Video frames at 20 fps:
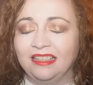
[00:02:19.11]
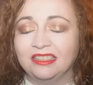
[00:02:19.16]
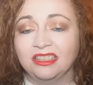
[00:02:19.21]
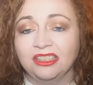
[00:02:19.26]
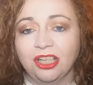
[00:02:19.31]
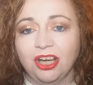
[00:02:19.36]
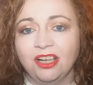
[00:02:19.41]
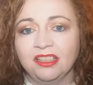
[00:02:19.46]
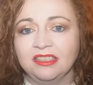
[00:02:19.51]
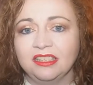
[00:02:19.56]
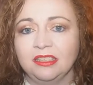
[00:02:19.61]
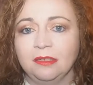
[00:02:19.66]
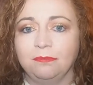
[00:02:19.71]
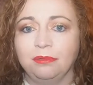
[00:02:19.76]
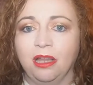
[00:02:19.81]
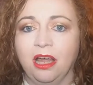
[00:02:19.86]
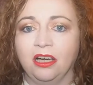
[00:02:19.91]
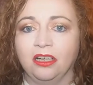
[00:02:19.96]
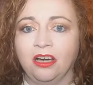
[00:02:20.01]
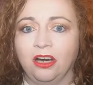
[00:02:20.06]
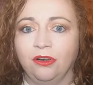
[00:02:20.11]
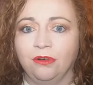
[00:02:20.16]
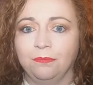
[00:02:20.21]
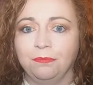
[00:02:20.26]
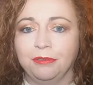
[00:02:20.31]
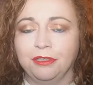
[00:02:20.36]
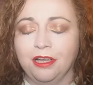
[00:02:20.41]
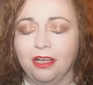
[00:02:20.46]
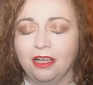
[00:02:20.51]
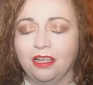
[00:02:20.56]
I started a blog
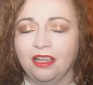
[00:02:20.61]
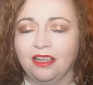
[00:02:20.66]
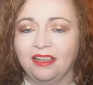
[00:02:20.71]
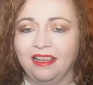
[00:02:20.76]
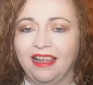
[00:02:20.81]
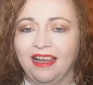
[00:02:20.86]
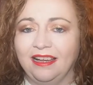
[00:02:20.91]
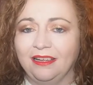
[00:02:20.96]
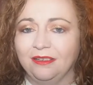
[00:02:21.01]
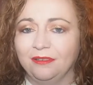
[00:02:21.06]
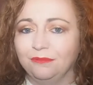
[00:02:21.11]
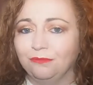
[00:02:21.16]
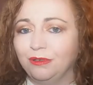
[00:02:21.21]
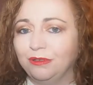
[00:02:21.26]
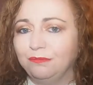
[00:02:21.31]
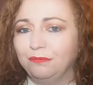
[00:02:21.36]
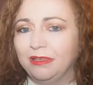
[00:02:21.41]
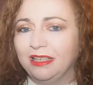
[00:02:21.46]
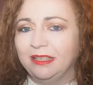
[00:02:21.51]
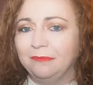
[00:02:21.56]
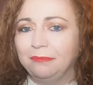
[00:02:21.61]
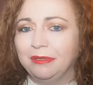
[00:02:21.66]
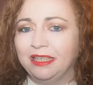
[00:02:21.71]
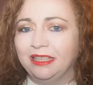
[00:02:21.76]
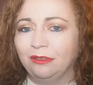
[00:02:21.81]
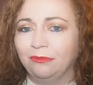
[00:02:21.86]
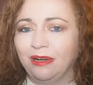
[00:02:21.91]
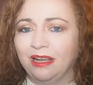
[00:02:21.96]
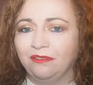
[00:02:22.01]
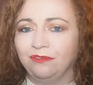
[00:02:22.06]
up, like, with me
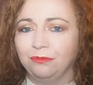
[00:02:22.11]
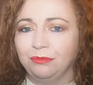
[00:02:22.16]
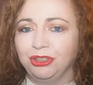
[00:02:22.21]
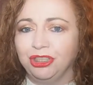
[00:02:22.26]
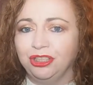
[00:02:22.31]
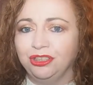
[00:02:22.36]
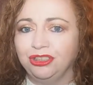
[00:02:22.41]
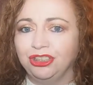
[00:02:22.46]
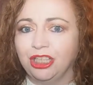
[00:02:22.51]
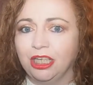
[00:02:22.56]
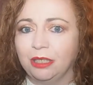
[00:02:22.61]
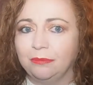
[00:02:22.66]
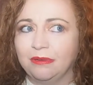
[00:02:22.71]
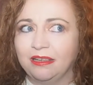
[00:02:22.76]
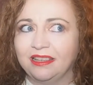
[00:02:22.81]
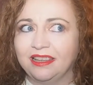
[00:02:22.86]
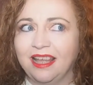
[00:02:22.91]
being away from YouTube.